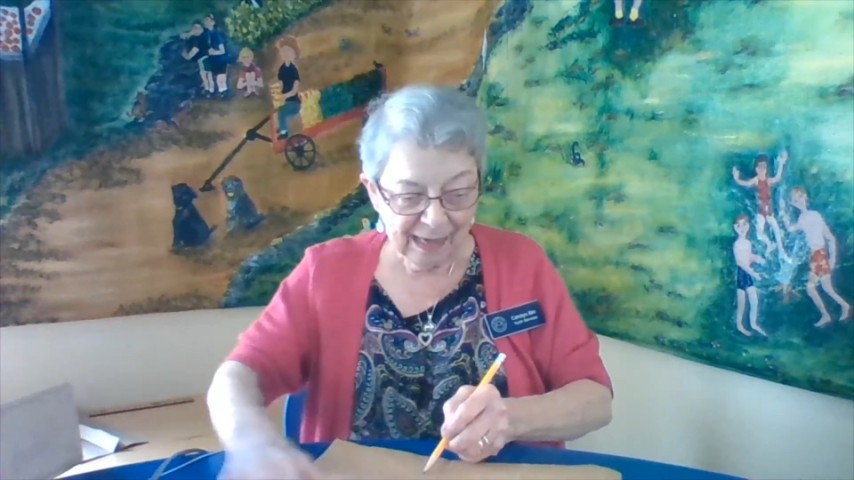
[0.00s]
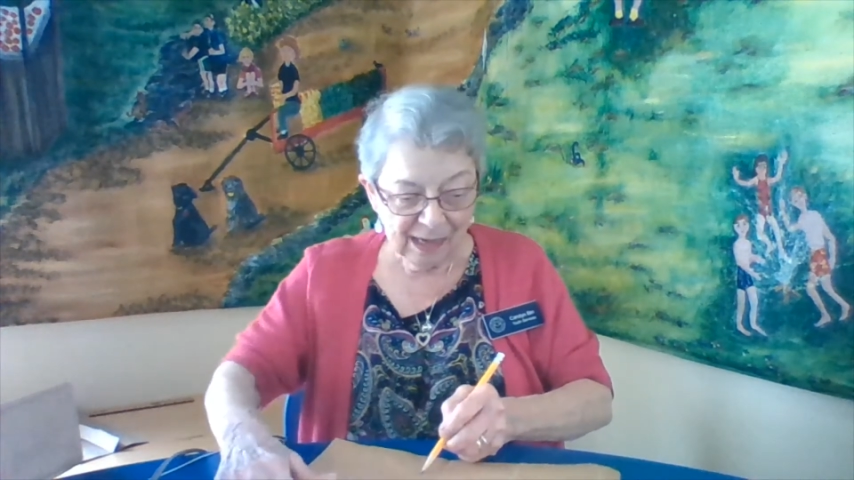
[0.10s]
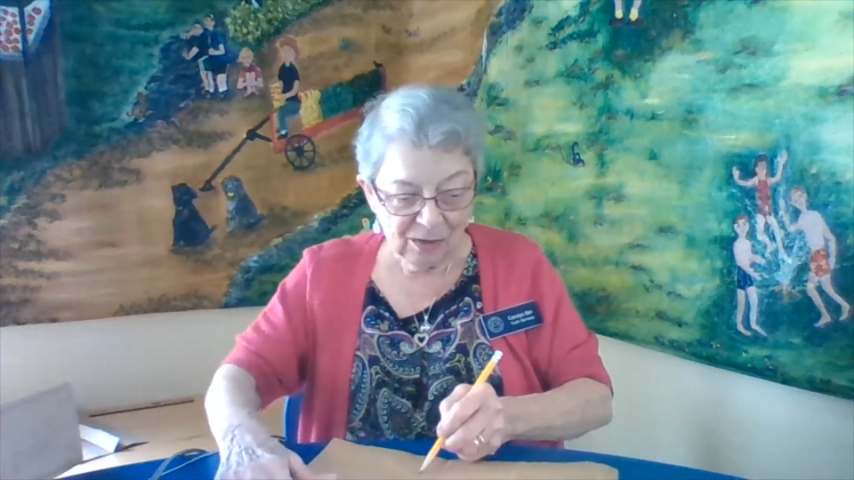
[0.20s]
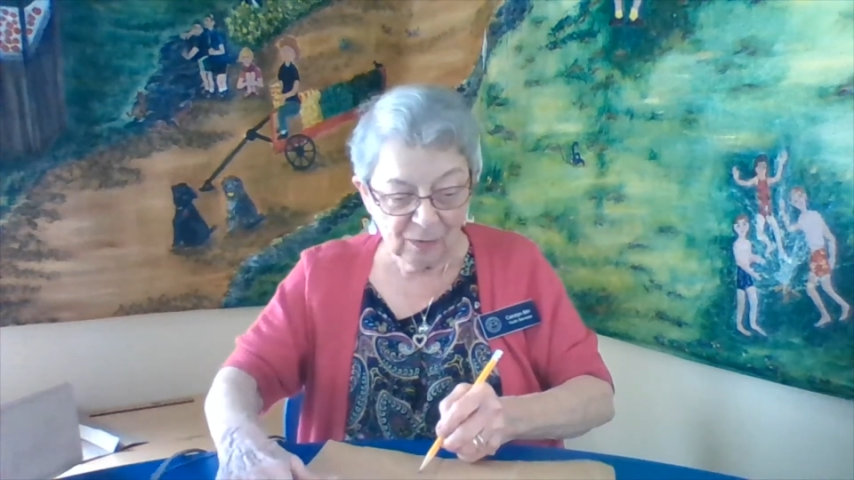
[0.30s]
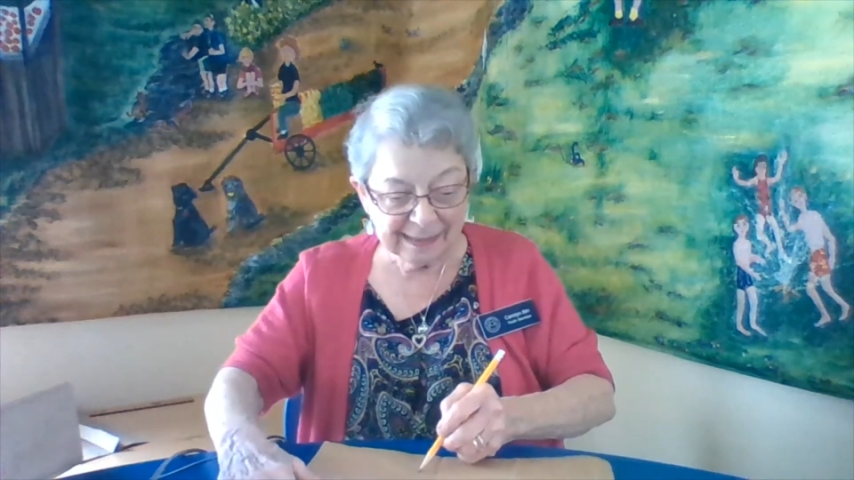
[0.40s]

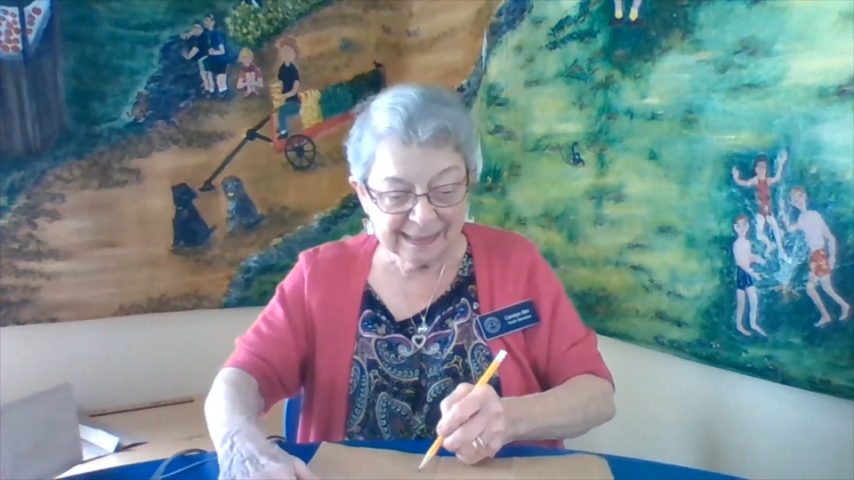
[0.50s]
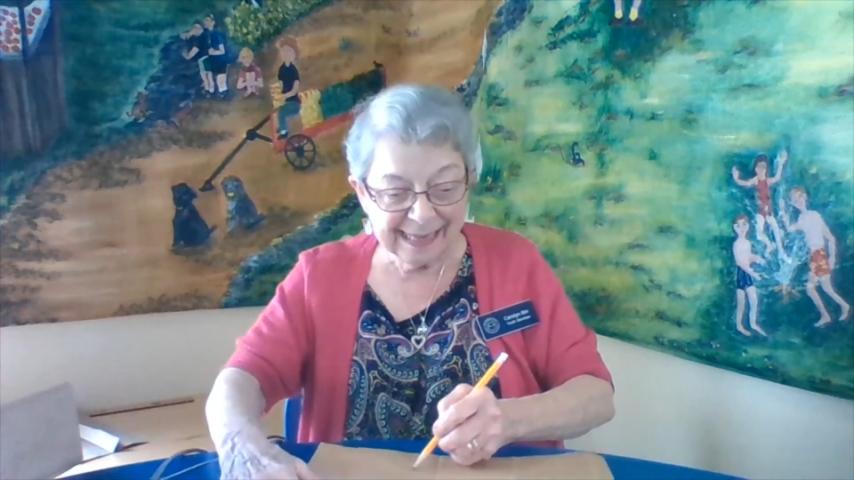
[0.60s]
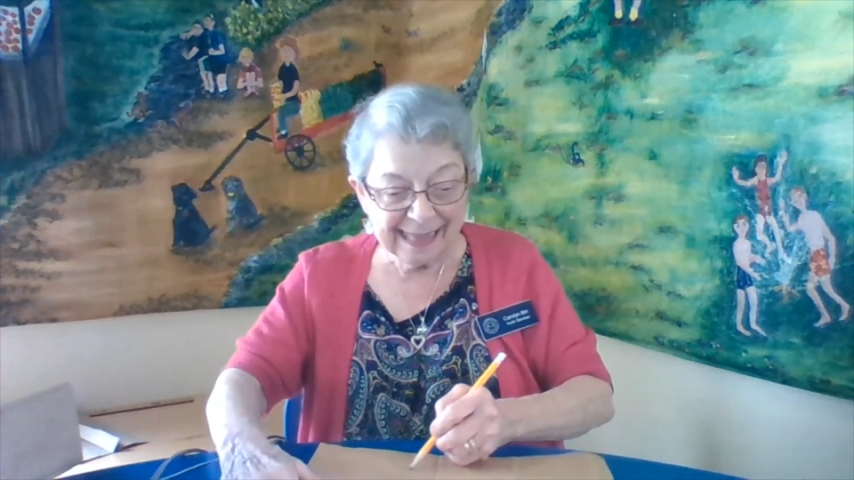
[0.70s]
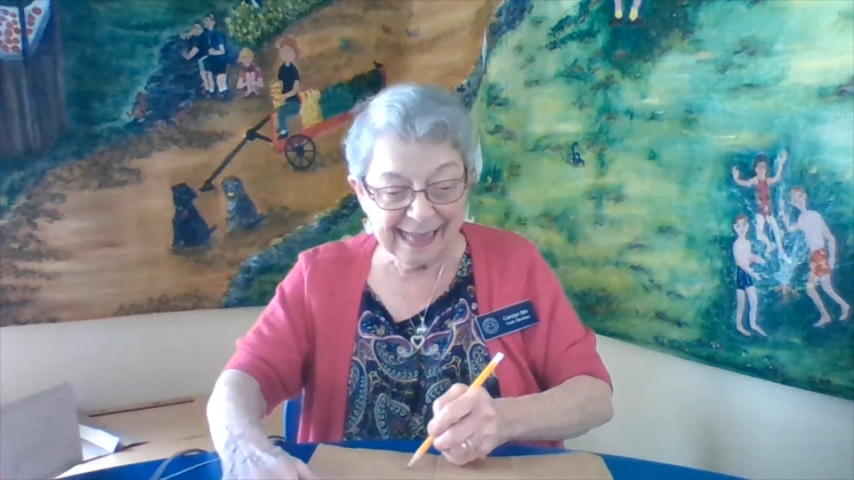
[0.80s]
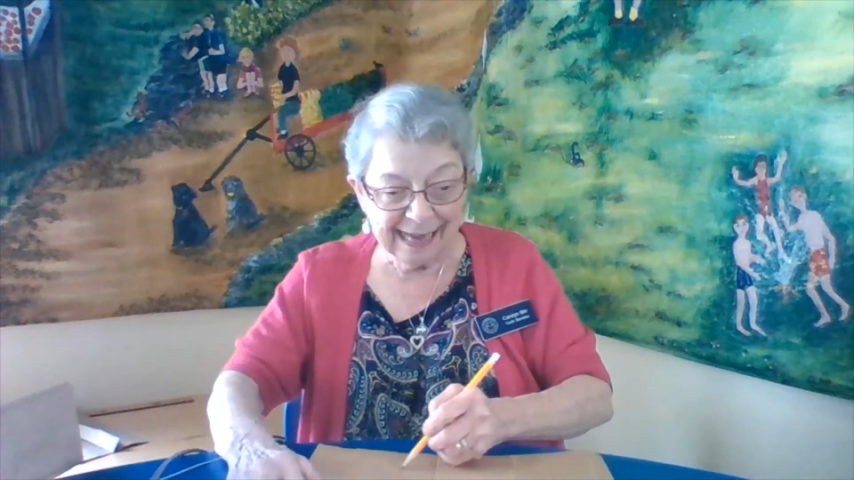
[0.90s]
You can
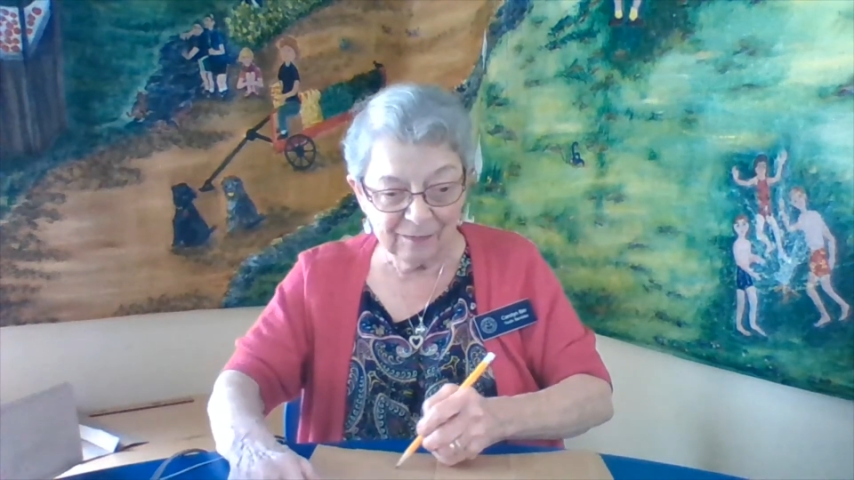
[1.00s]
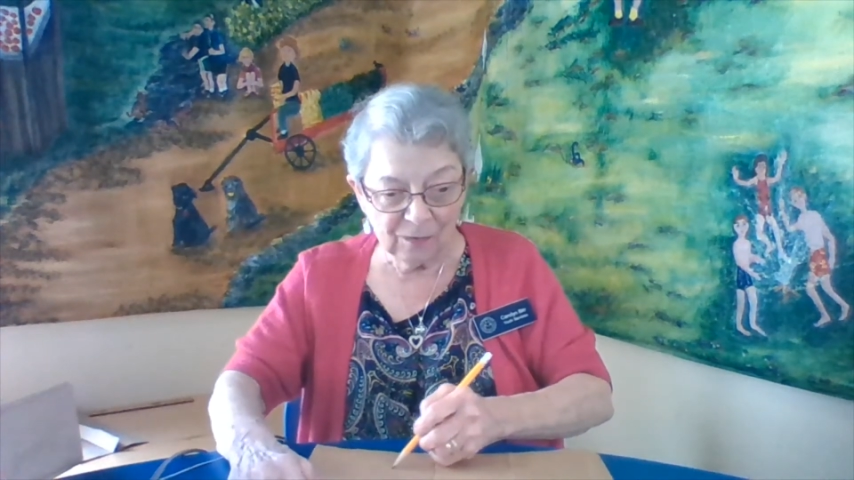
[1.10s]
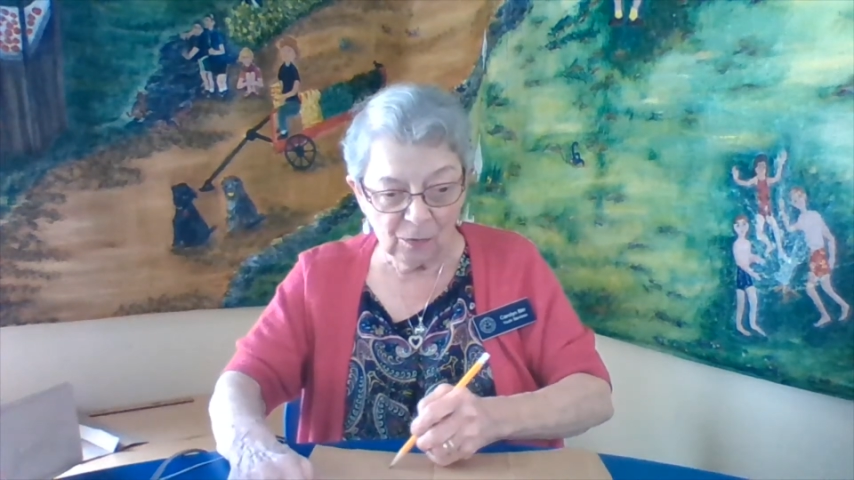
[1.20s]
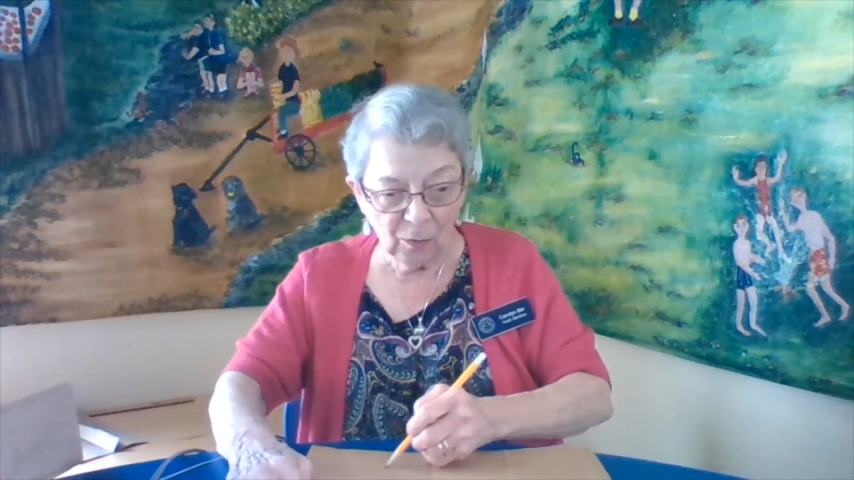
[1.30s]
see that if you